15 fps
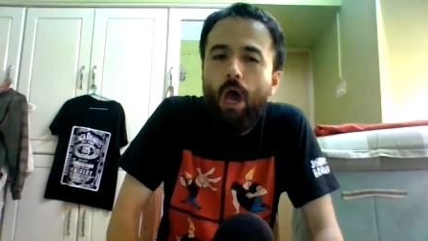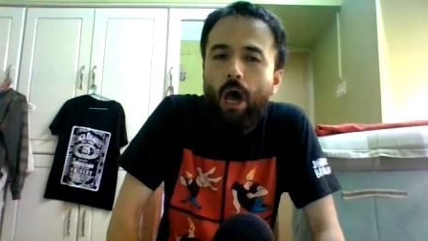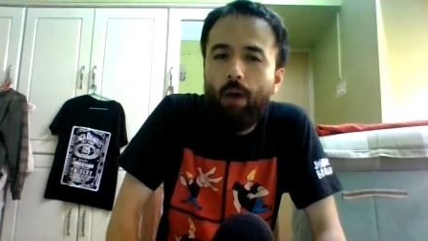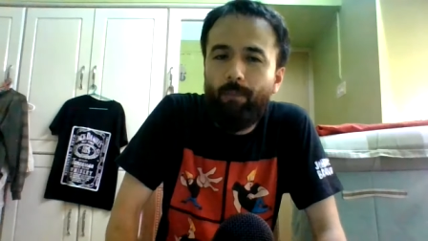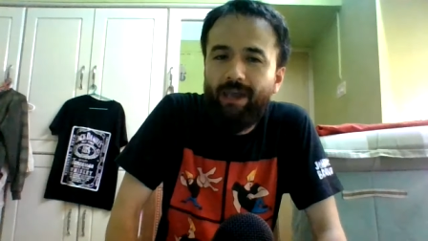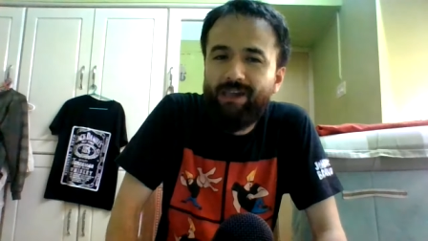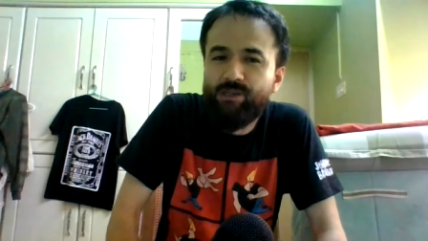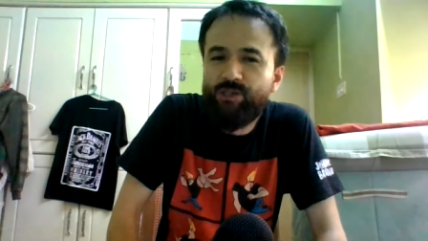
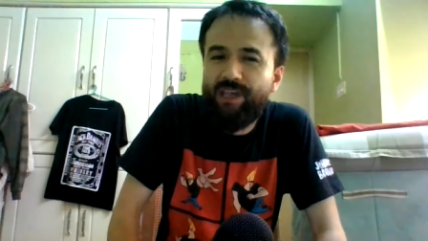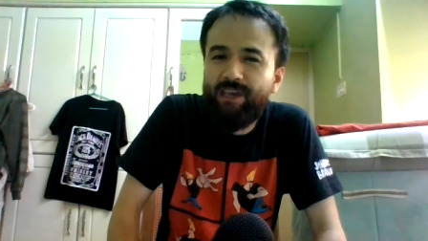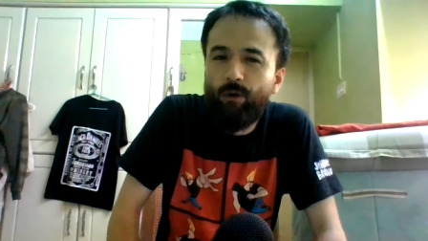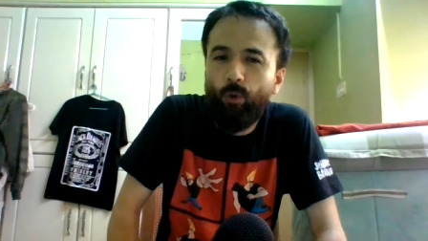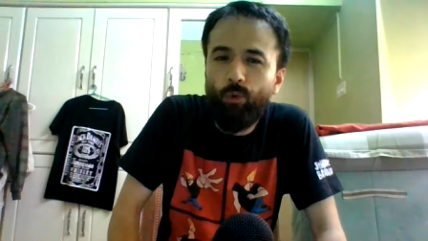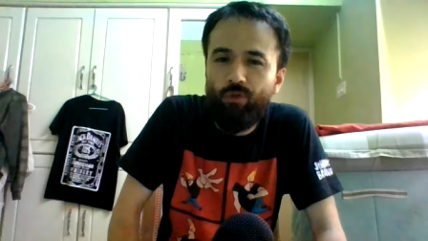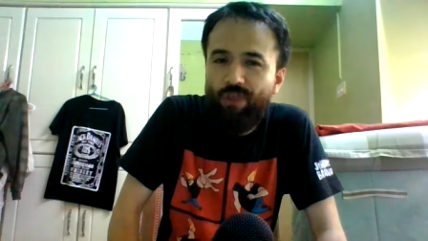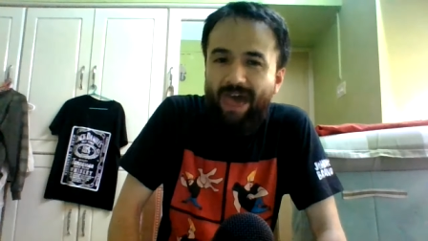Um, I guess they can
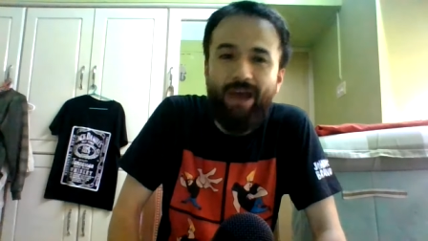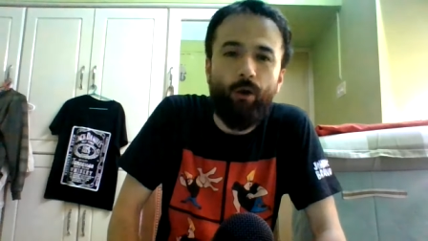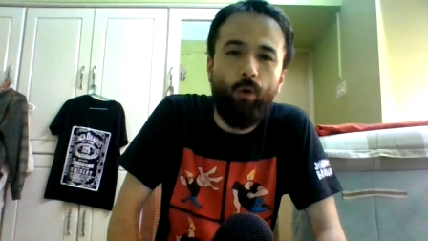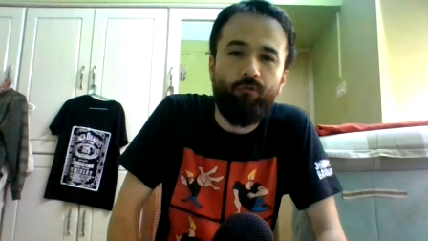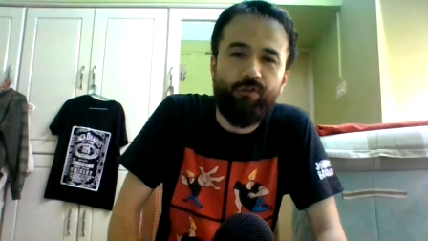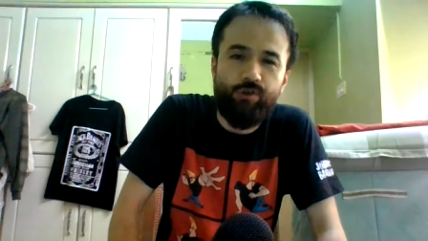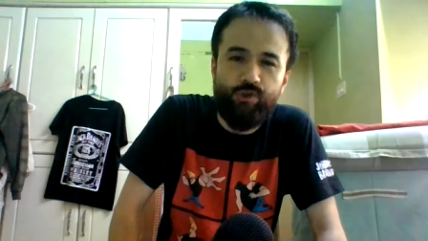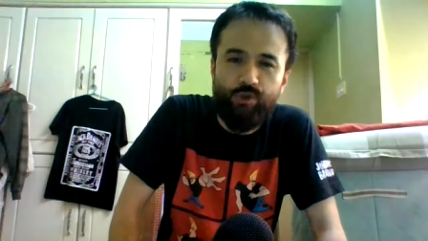hold that
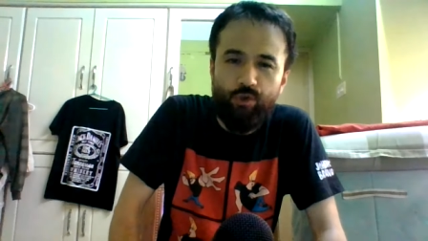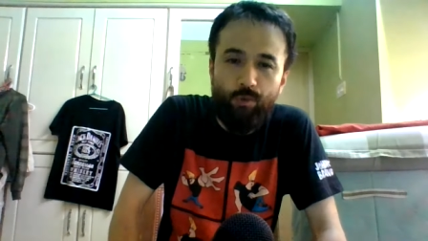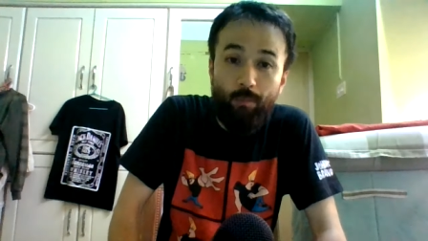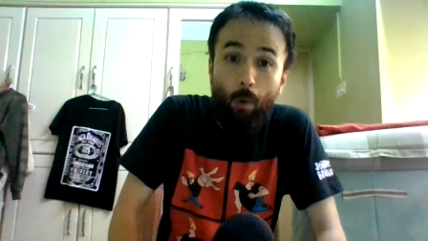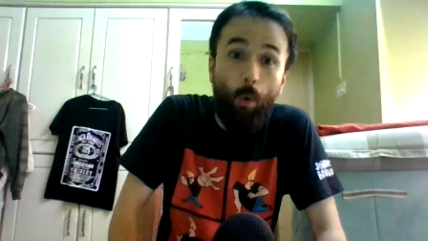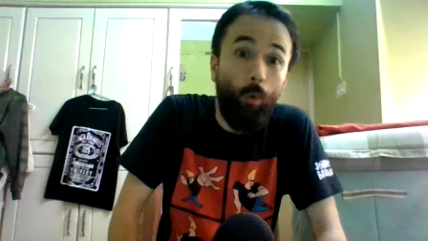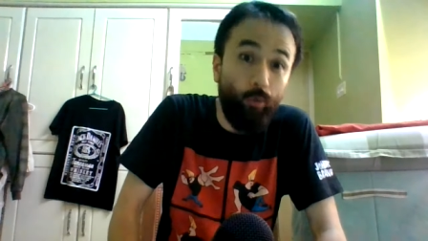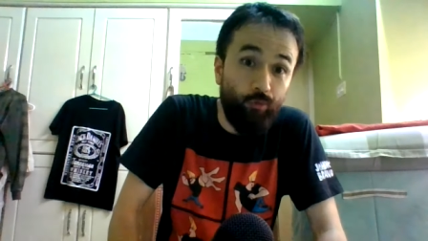over Zoom
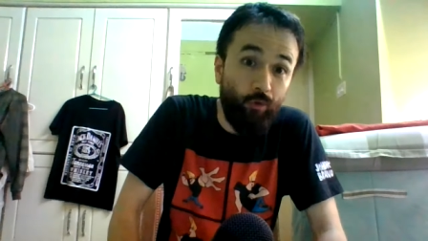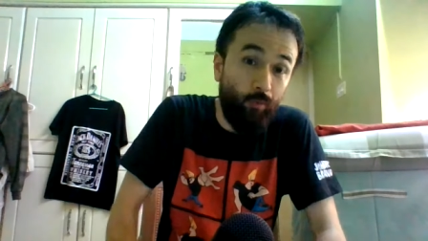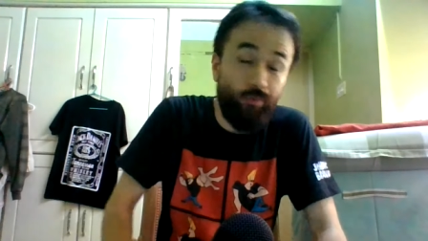also,